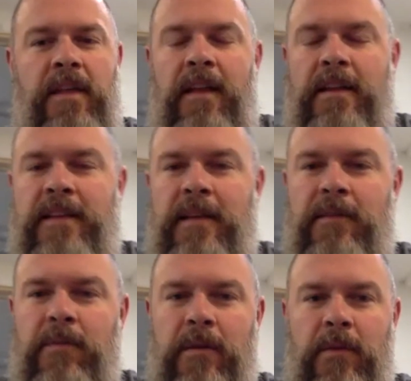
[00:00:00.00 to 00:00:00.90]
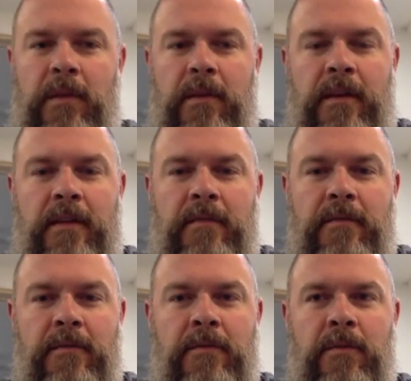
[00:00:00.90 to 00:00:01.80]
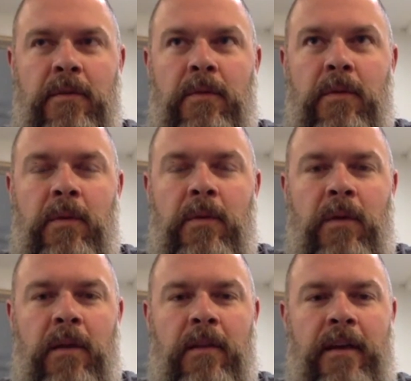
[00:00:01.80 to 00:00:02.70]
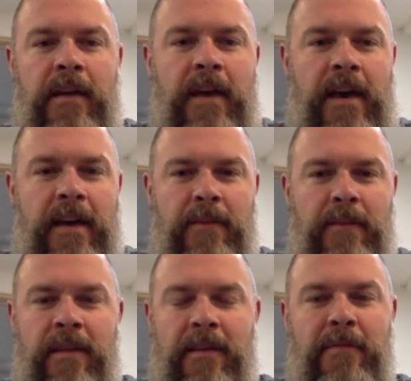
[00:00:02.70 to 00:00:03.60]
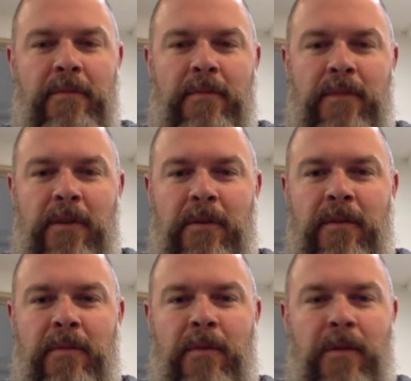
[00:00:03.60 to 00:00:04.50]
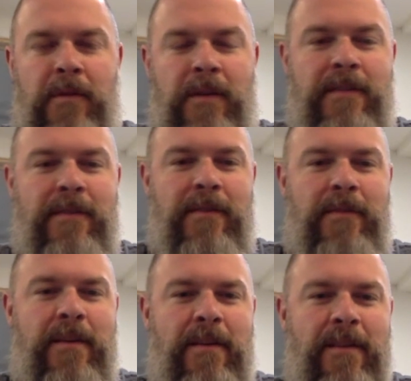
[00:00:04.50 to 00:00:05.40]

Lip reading: lot of times, you know, we want to look at God to be this, you know, this motivational speaker.